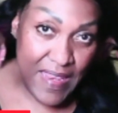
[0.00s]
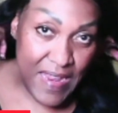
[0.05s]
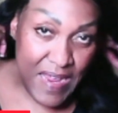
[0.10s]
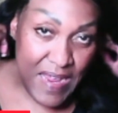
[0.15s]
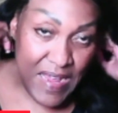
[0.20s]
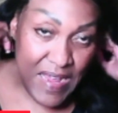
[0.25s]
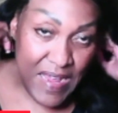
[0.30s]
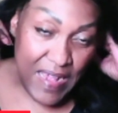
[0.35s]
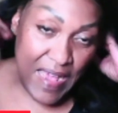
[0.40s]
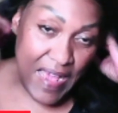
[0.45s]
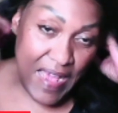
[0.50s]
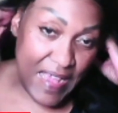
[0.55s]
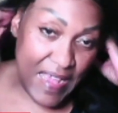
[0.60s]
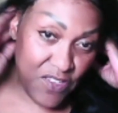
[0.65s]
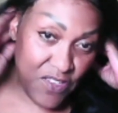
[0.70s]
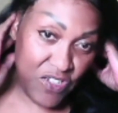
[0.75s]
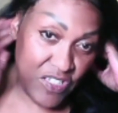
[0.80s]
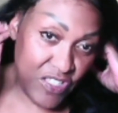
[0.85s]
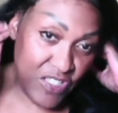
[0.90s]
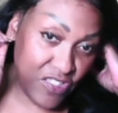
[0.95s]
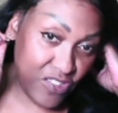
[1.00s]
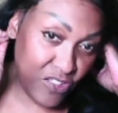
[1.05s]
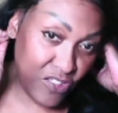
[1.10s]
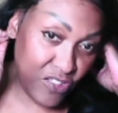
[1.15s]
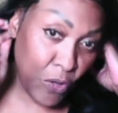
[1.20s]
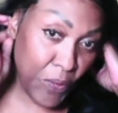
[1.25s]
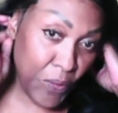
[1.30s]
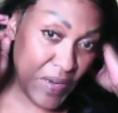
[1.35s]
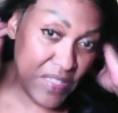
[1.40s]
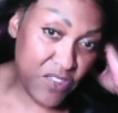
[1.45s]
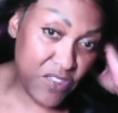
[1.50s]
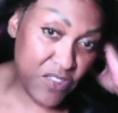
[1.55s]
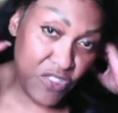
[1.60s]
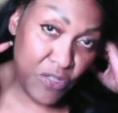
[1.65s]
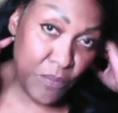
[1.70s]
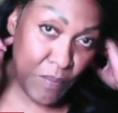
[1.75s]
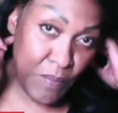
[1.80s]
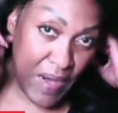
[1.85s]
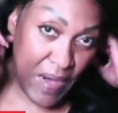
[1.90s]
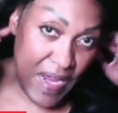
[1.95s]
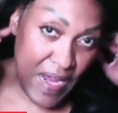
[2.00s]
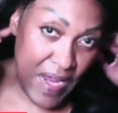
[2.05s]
I just sew it to my